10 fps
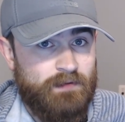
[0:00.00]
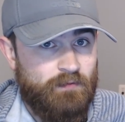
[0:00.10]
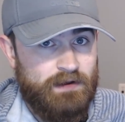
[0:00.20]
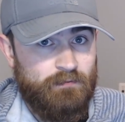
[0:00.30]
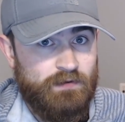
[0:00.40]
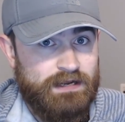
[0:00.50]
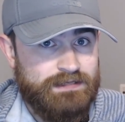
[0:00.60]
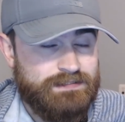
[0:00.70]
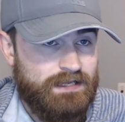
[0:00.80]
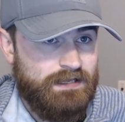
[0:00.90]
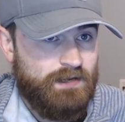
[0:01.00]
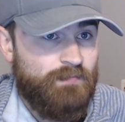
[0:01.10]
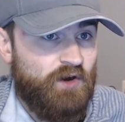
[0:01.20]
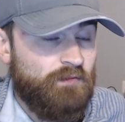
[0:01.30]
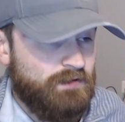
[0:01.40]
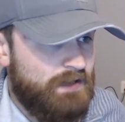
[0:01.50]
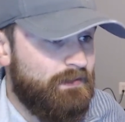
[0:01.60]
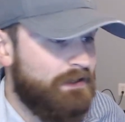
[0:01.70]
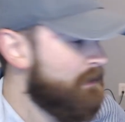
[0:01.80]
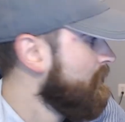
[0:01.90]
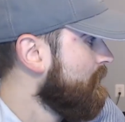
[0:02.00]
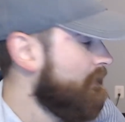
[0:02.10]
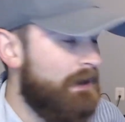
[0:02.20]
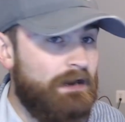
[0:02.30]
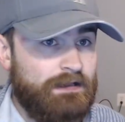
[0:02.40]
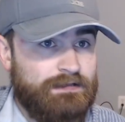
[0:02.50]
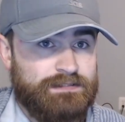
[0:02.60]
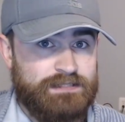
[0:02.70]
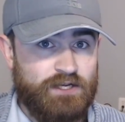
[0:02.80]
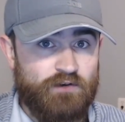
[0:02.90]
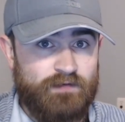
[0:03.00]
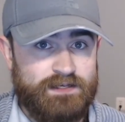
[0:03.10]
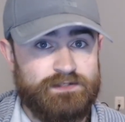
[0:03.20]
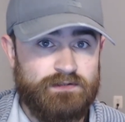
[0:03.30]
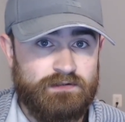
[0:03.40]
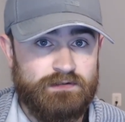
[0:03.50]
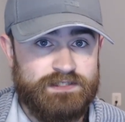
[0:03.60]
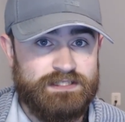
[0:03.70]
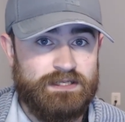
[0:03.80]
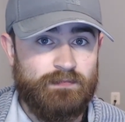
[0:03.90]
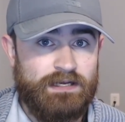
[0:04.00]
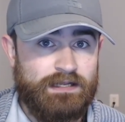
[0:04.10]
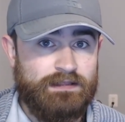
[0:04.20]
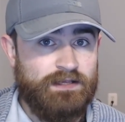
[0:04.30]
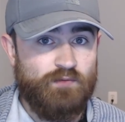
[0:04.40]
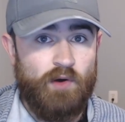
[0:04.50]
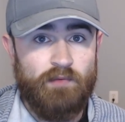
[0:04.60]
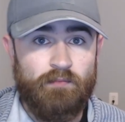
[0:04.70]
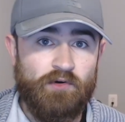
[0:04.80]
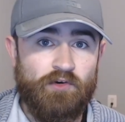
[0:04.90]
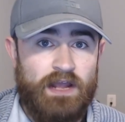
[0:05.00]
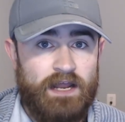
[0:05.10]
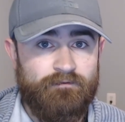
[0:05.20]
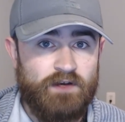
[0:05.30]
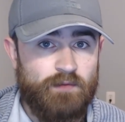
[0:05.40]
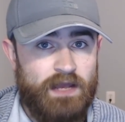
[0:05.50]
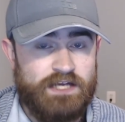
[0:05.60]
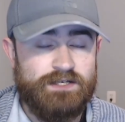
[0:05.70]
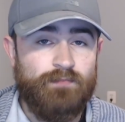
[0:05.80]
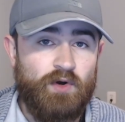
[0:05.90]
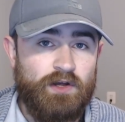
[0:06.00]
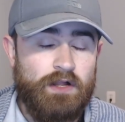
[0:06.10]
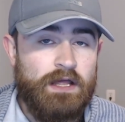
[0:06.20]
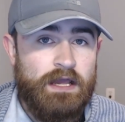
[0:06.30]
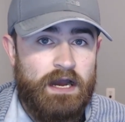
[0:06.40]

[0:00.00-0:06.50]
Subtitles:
and when I say comparable, I mean not a single vessel system like the RoboBrew, Anvil, Mash and Boil.